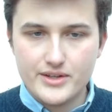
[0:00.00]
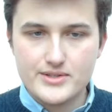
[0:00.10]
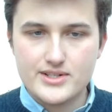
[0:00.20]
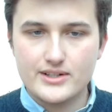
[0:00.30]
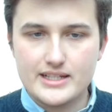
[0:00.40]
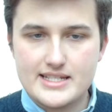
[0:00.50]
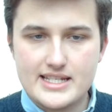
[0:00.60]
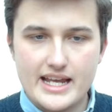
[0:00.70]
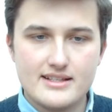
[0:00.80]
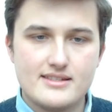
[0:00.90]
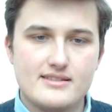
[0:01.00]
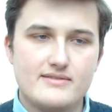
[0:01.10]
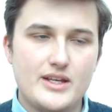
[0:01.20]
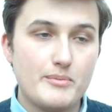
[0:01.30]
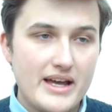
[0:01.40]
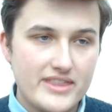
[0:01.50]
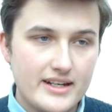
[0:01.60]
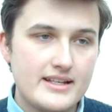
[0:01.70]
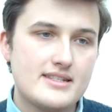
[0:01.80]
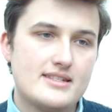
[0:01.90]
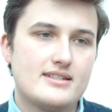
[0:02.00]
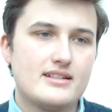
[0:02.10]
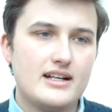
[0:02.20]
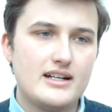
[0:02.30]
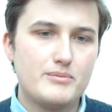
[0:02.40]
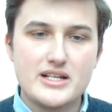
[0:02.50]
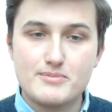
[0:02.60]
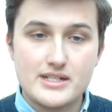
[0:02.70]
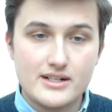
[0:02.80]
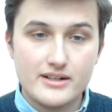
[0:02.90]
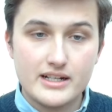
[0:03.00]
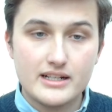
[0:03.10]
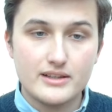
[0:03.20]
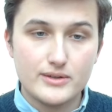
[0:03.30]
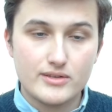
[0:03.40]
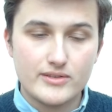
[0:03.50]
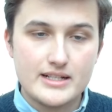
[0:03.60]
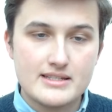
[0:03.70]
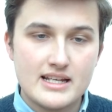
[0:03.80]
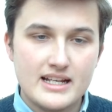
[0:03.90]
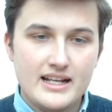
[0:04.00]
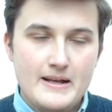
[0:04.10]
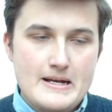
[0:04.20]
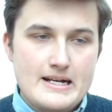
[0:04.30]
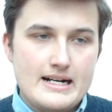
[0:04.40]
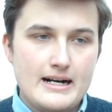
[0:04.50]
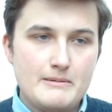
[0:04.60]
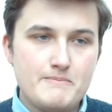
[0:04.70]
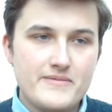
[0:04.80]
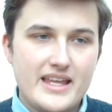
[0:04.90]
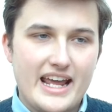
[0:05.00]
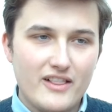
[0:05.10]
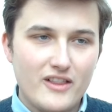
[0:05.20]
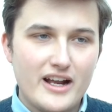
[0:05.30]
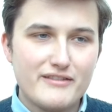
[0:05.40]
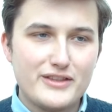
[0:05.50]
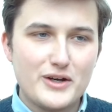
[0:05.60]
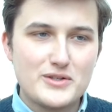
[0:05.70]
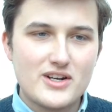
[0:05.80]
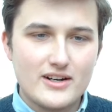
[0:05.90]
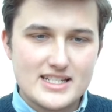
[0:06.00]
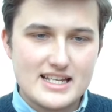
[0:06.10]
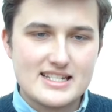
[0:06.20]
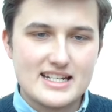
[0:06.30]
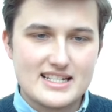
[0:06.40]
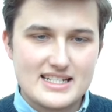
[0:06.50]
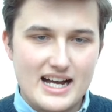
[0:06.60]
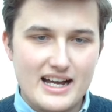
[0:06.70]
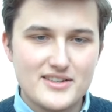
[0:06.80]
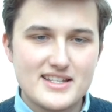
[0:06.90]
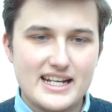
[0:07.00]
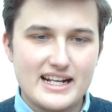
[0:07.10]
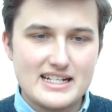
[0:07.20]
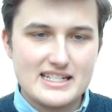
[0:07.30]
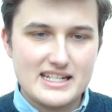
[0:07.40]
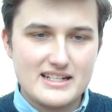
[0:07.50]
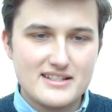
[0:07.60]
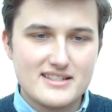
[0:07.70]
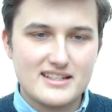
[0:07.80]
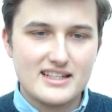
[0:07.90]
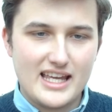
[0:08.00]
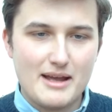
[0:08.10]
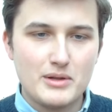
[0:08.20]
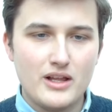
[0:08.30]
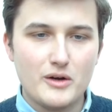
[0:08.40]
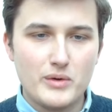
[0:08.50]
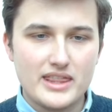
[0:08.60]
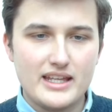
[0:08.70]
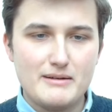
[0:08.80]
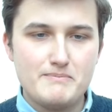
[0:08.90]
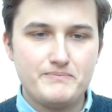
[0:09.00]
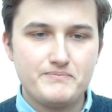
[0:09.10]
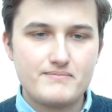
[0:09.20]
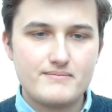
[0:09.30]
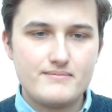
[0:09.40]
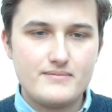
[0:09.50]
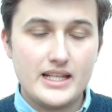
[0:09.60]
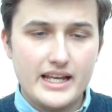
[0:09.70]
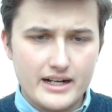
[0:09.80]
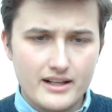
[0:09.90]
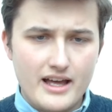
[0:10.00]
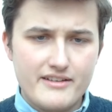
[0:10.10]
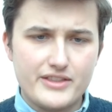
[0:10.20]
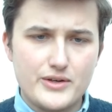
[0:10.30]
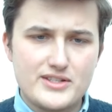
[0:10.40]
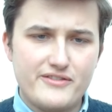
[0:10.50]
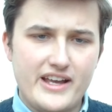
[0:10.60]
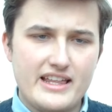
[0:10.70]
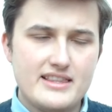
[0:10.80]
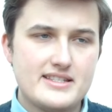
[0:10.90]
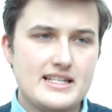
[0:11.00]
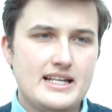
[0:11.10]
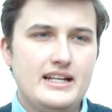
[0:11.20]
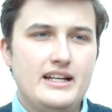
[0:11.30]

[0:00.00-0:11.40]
of those early saints, they were Methodists, uh, Presbyterian, Lutherans, um, and a lot of those artistic styles and ideas came along with them. And in a lot of those faiths,